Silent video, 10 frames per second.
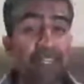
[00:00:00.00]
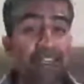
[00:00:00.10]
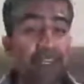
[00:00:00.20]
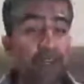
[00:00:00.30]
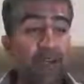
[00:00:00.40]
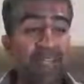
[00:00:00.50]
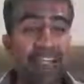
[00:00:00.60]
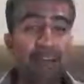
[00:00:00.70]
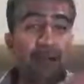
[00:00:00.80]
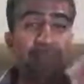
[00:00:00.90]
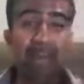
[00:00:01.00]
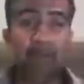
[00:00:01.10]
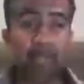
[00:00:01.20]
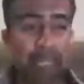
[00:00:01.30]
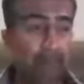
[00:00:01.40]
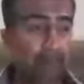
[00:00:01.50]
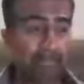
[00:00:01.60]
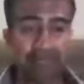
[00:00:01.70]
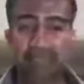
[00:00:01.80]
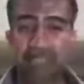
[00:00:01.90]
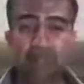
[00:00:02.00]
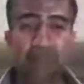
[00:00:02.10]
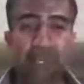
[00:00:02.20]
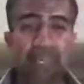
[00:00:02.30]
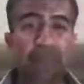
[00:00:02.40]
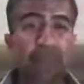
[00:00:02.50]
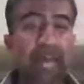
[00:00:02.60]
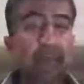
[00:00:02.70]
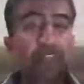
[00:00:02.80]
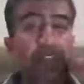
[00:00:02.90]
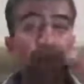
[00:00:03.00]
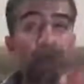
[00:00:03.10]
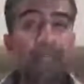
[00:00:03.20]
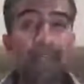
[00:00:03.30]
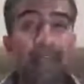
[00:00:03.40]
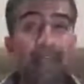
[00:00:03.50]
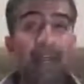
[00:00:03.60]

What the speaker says: Let's say you're trying to give up the habit of gambling. Let's say you're trying to give up the habit of smoking.